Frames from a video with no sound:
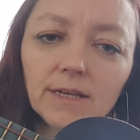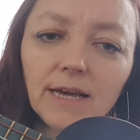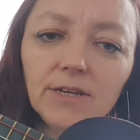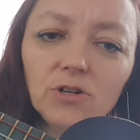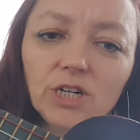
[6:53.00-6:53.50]

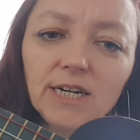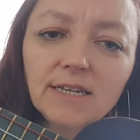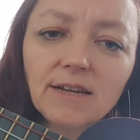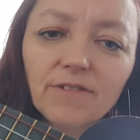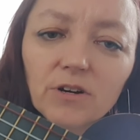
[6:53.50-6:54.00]
Get your
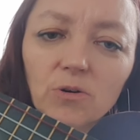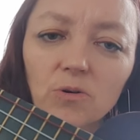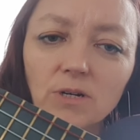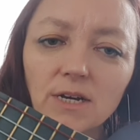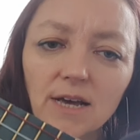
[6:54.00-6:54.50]
G7
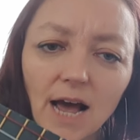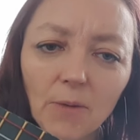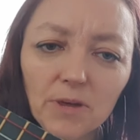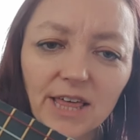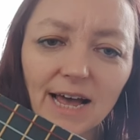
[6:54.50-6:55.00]
chord,
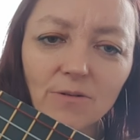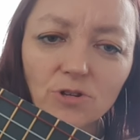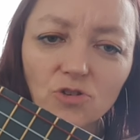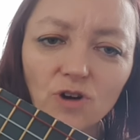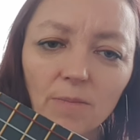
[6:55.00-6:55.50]
and without
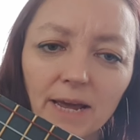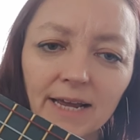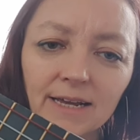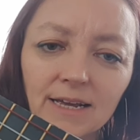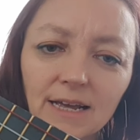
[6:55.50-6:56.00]

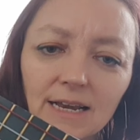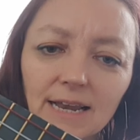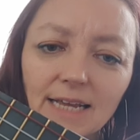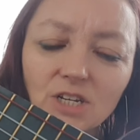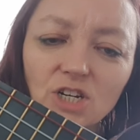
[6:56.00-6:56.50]
strumming,
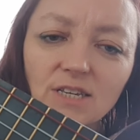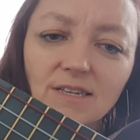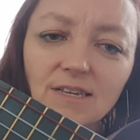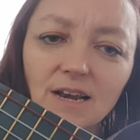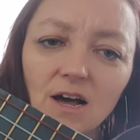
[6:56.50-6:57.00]
let's
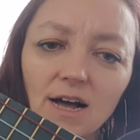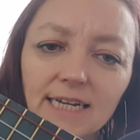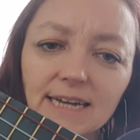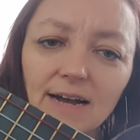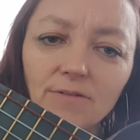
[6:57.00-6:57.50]
just
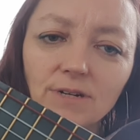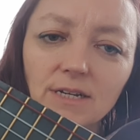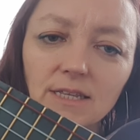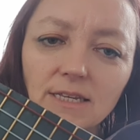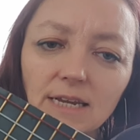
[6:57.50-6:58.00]
slide out to
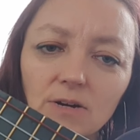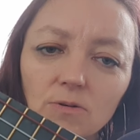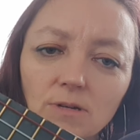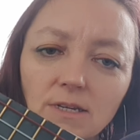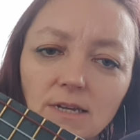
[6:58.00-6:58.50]
the C
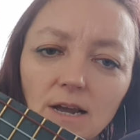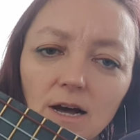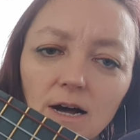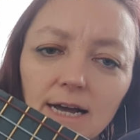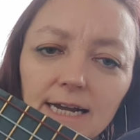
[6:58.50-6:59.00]
chord.
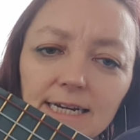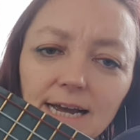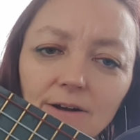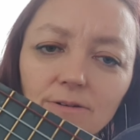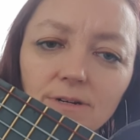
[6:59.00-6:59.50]
Slide
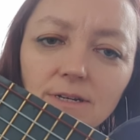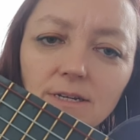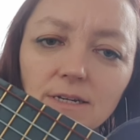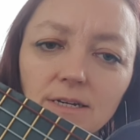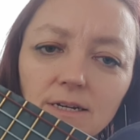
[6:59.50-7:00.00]
out.
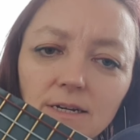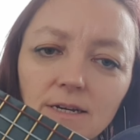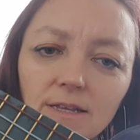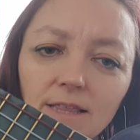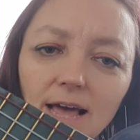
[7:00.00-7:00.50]

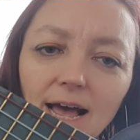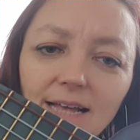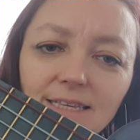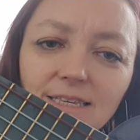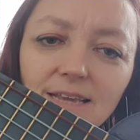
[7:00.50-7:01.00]

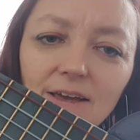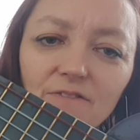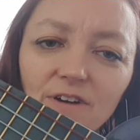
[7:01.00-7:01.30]
That's it.